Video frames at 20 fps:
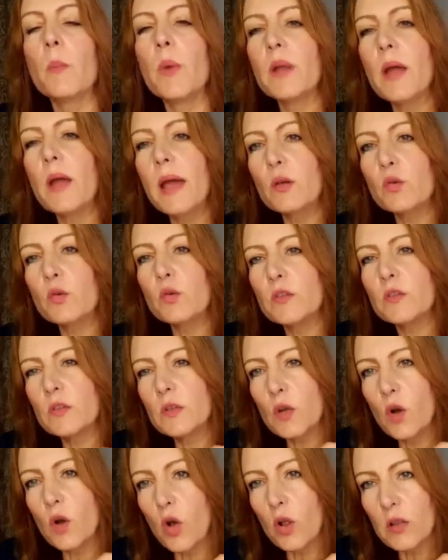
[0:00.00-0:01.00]
but I could
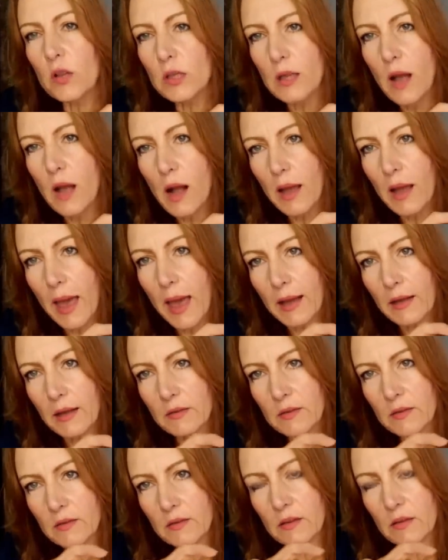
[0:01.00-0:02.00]
see all the young
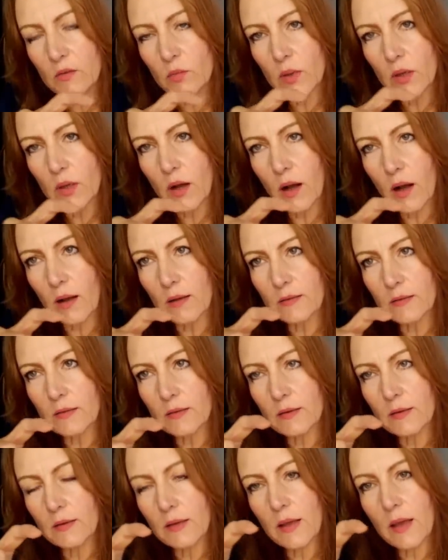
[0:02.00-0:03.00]
actors that were casted,